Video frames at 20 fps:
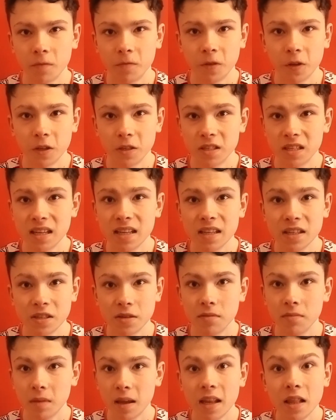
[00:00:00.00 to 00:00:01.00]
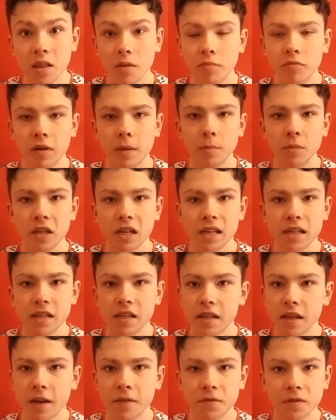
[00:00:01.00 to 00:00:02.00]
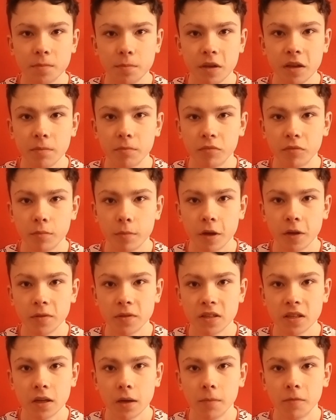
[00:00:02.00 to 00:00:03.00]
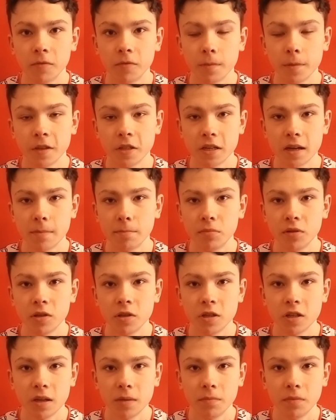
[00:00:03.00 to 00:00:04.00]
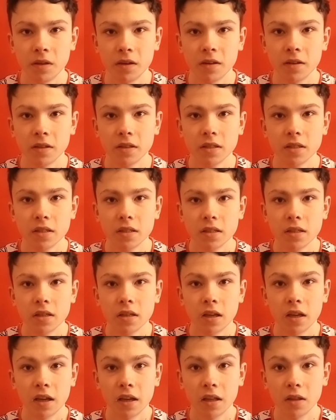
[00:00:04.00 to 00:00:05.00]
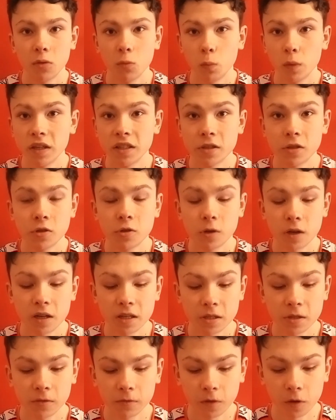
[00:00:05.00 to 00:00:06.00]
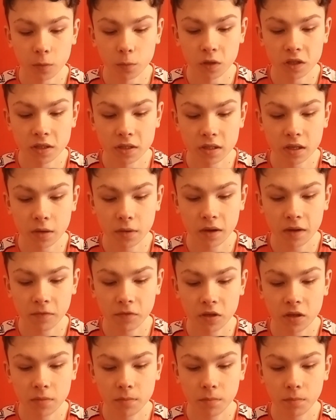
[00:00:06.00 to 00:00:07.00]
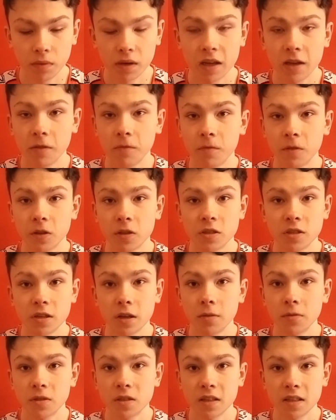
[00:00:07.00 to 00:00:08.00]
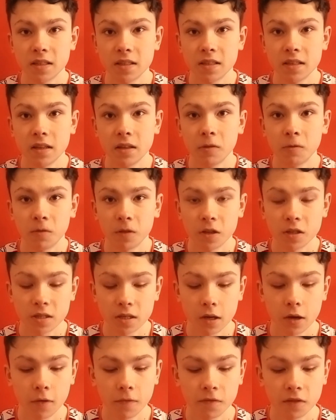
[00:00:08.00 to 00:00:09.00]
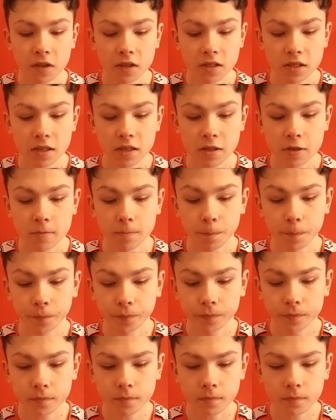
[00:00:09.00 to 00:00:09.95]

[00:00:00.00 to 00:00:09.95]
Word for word: first season in the Premier League after being promoted up from the Championship in uh, the winter transfer window, having played for Stoke City the first half of the season.